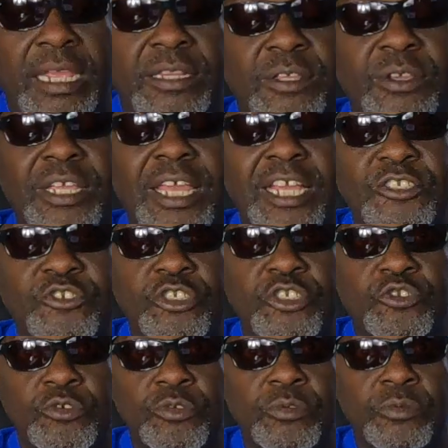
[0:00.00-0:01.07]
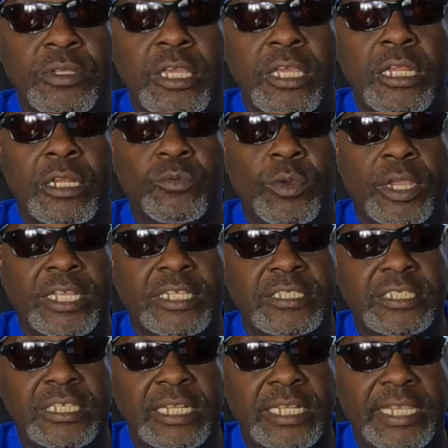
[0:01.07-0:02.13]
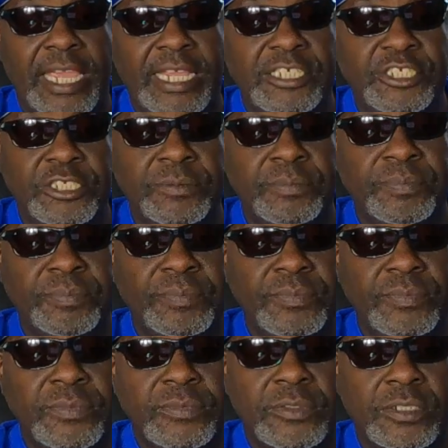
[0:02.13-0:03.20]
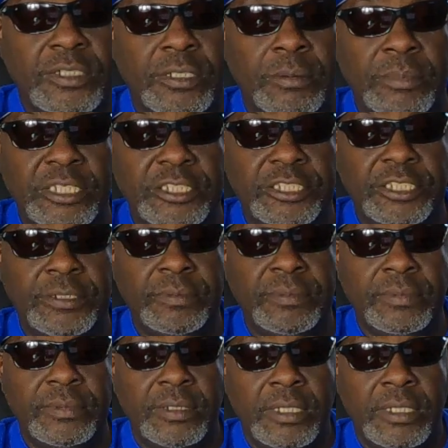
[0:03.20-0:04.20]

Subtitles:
The country's Truth and Reconciliation Commission